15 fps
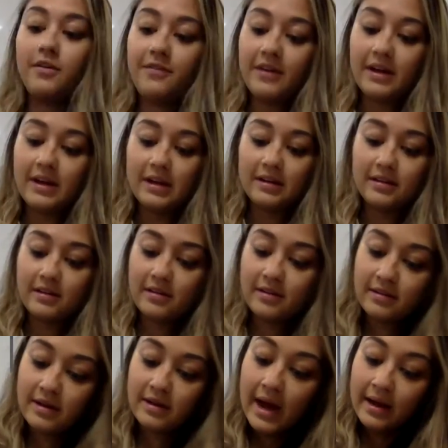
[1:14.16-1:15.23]
if it's
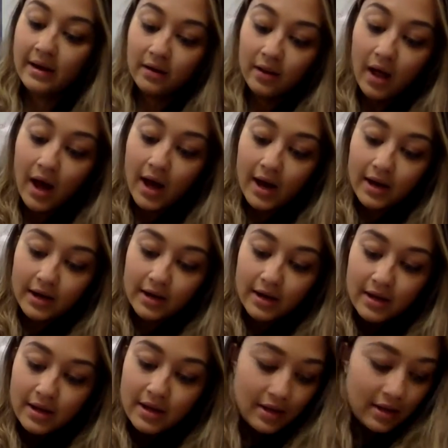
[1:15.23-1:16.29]
9 o'clock,
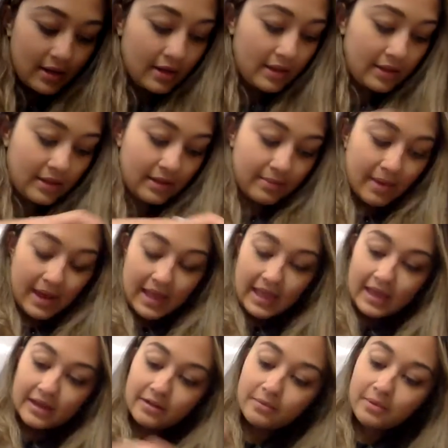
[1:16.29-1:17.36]
then my
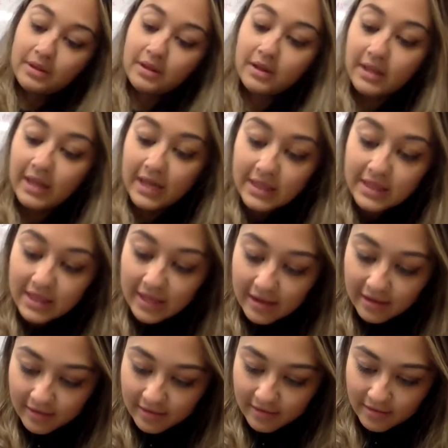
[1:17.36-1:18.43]
hand would look like
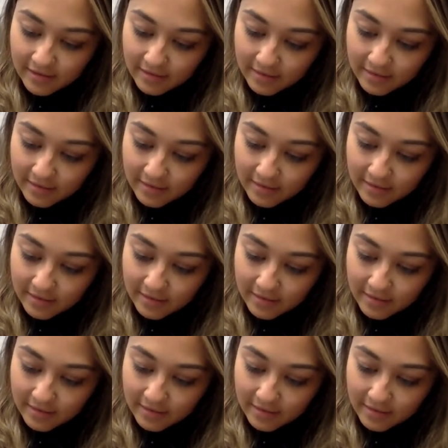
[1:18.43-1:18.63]
this.